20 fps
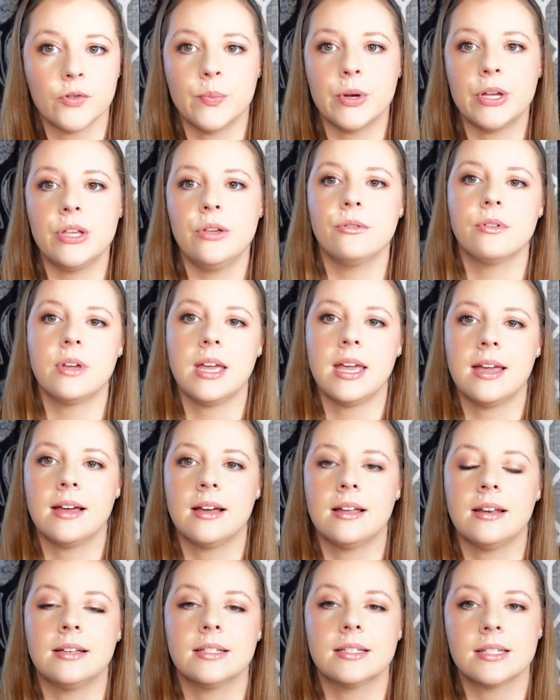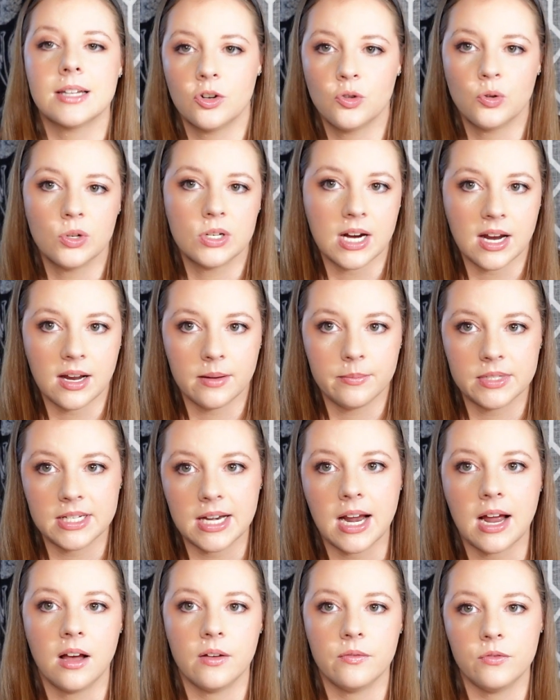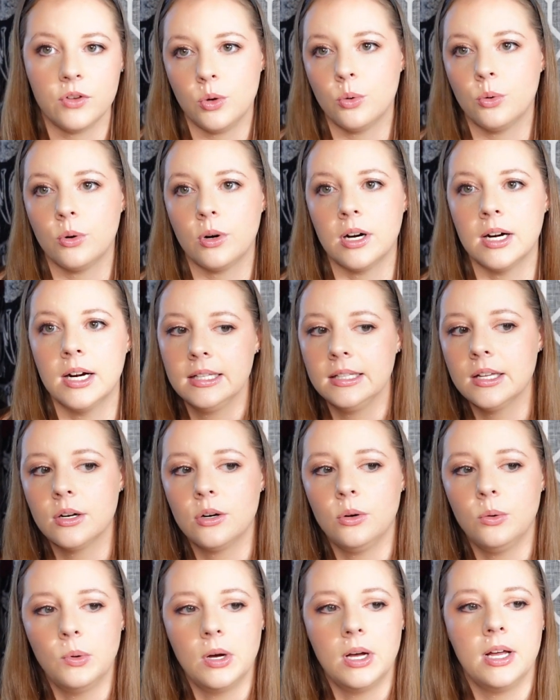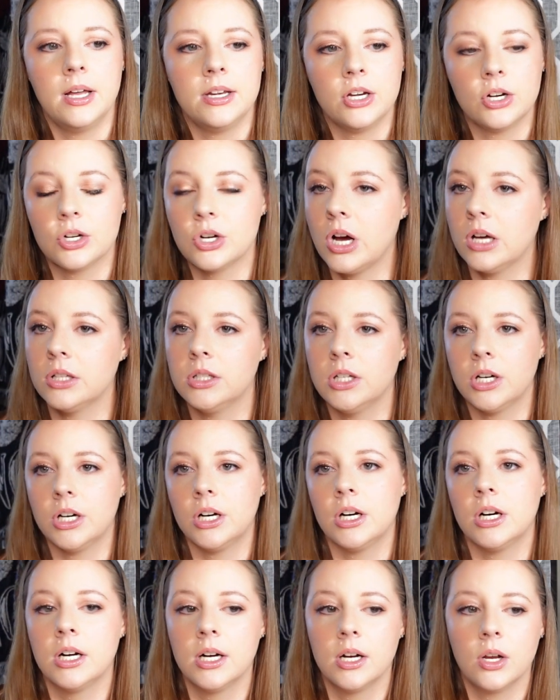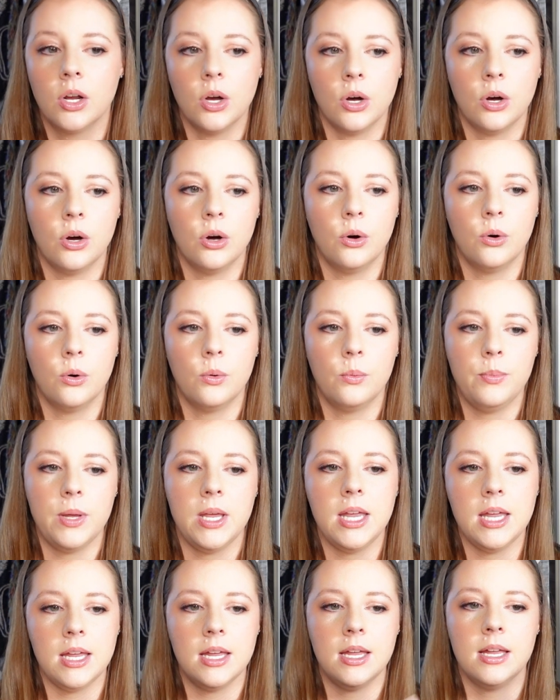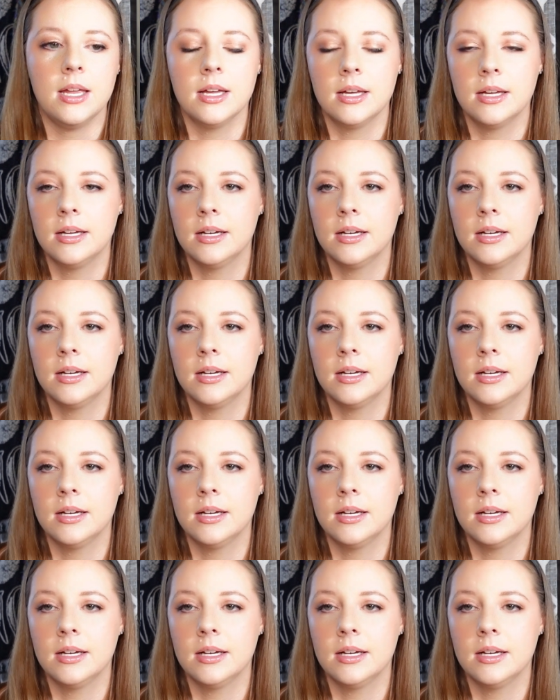but you can schedule times to have your little one, your toddler, go be